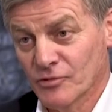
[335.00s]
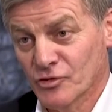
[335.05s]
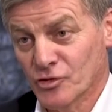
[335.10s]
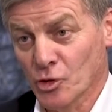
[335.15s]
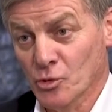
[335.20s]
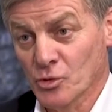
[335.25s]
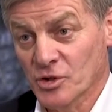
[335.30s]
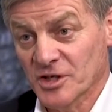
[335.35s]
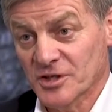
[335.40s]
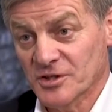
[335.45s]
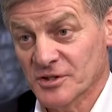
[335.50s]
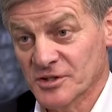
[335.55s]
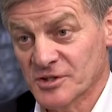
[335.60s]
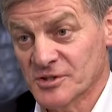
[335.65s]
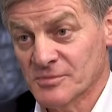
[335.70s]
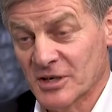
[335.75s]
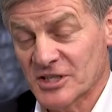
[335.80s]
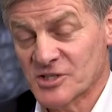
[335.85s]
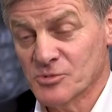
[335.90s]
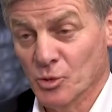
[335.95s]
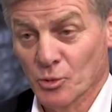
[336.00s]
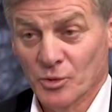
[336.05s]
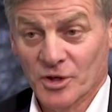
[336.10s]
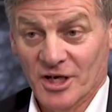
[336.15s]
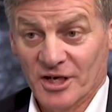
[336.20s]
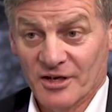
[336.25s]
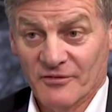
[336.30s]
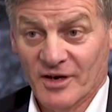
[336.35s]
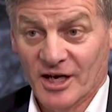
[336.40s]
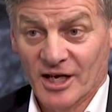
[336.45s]
toolkit that's much more
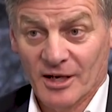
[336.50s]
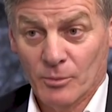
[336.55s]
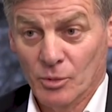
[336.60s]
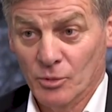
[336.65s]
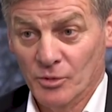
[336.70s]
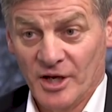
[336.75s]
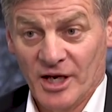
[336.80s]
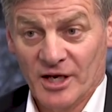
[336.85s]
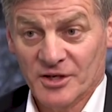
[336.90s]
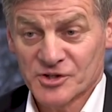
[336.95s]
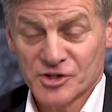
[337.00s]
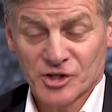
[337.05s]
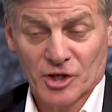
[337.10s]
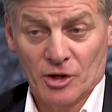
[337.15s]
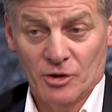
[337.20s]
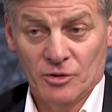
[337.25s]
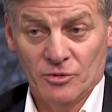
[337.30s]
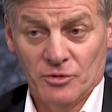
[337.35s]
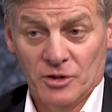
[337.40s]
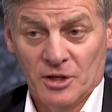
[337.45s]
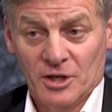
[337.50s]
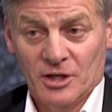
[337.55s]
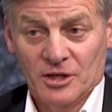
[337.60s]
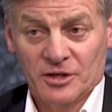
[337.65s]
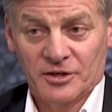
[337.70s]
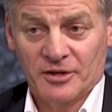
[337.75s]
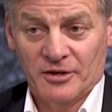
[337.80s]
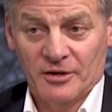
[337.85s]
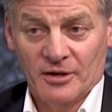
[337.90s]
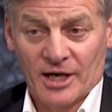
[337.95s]
readily available now. So
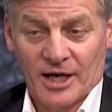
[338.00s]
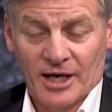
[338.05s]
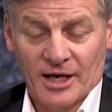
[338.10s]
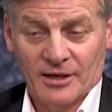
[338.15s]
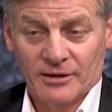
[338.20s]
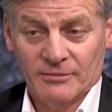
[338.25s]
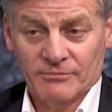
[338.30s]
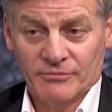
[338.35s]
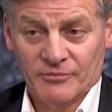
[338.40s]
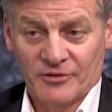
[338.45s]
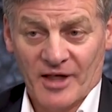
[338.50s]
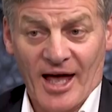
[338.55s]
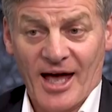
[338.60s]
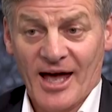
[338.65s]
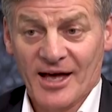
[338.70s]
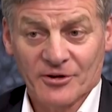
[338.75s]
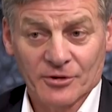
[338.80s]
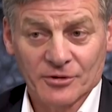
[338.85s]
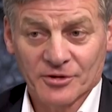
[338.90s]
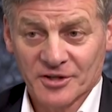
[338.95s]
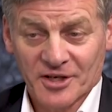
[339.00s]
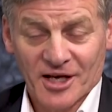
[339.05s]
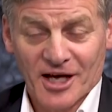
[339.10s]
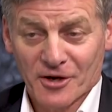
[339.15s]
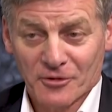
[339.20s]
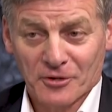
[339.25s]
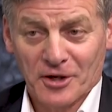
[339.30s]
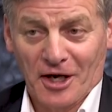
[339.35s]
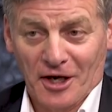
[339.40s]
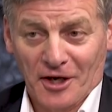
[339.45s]
data and
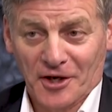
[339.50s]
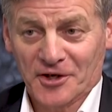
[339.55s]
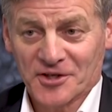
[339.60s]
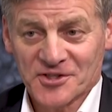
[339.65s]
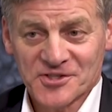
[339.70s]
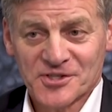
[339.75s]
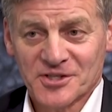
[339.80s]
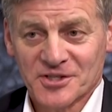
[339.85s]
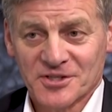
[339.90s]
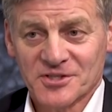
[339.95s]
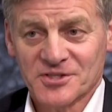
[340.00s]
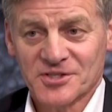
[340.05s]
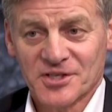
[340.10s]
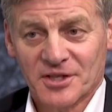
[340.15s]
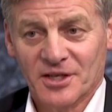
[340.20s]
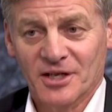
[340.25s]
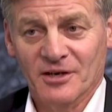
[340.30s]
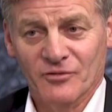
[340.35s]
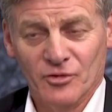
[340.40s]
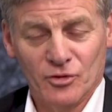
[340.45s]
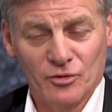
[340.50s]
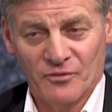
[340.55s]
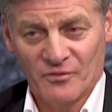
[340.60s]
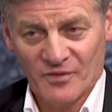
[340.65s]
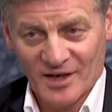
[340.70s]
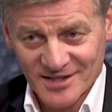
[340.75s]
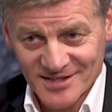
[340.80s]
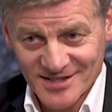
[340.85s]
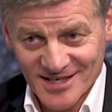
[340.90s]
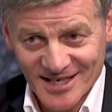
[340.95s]
data analytics can give you
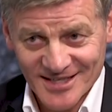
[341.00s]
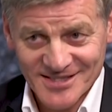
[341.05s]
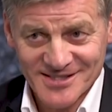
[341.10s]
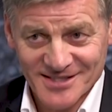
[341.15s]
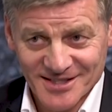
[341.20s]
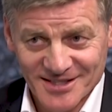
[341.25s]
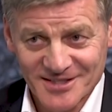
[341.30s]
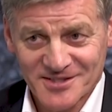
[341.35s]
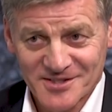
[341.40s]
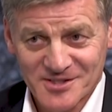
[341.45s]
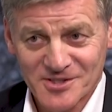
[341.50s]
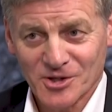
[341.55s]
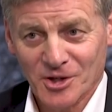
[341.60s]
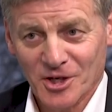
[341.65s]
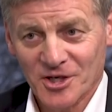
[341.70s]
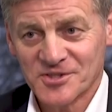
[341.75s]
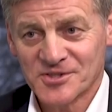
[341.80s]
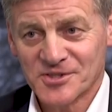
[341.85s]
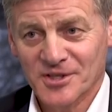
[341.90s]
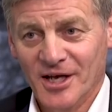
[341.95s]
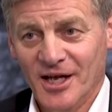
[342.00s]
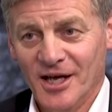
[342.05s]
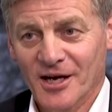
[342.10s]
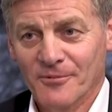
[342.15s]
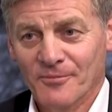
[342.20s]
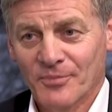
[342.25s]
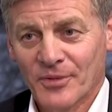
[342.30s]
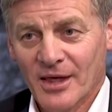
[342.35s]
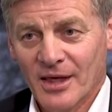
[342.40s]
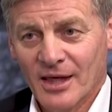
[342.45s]
fantastic insights now
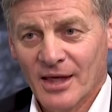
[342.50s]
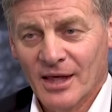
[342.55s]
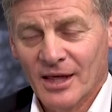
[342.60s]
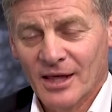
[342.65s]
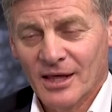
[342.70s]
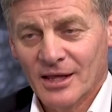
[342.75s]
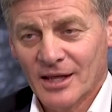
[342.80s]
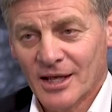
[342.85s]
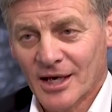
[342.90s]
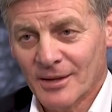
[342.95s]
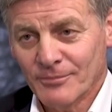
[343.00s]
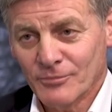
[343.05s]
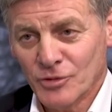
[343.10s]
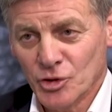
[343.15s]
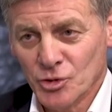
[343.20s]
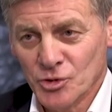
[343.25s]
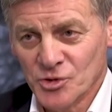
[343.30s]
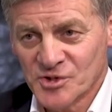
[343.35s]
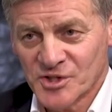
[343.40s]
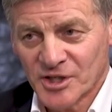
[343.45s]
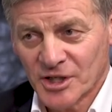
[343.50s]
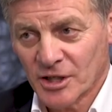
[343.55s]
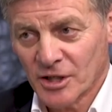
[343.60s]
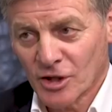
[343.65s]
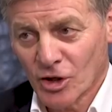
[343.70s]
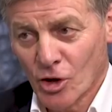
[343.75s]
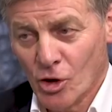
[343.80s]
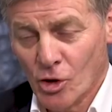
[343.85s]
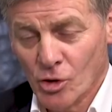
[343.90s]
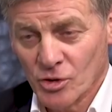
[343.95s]
using
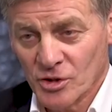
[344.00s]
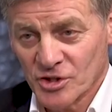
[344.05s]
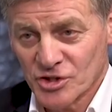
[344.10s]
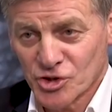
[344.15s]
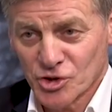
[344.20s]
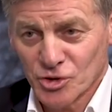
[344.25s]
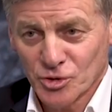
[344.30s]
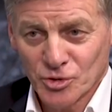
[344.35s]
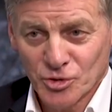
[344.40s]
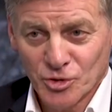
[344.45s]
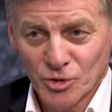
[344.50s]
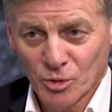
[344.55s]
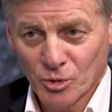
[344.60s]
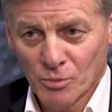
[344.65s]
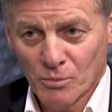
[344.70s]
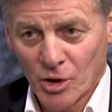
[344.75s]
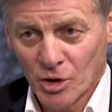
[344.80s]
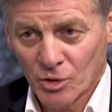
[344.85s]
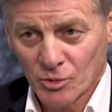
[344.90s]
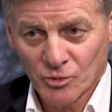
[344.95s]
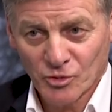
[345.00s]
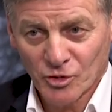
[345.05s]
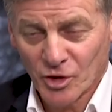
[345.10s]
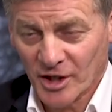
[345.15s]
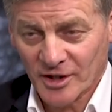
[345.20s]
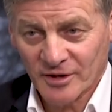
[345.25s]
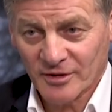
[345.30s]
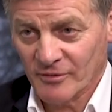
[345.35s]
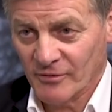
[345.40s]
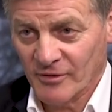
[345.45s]
longitudinal models
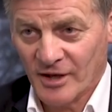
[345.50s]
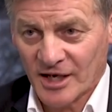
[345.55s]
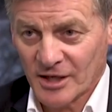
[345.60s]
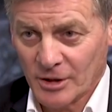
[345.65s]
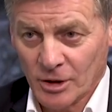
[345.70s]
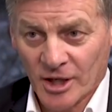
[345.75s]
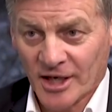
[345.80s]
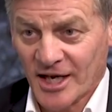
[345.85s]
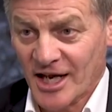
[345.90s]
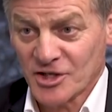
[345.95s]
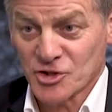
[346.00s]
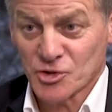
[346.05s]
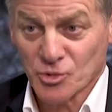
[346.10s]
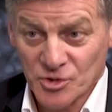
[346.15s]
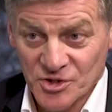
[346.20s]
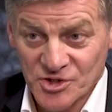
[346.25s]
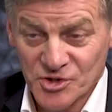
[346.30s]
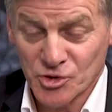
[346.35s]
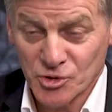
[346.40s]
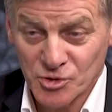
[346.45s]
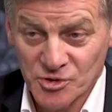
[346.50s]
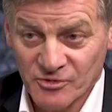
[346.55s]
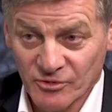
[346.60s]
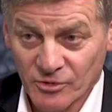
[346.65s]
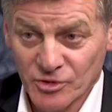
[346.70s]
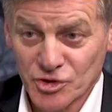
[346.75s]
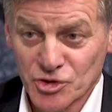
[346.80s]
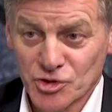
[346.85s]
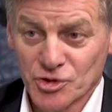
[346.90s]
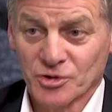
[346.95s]
like actuaries use
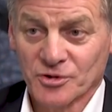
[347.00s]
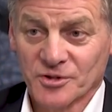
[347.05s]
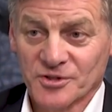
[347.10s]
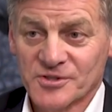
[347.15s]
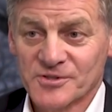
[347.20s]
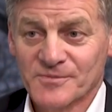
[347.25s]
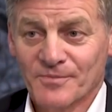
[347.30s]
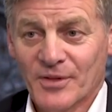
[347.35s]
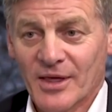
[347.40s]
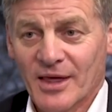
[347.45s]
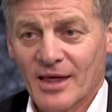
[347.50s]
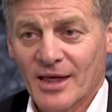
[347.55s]
for insurance.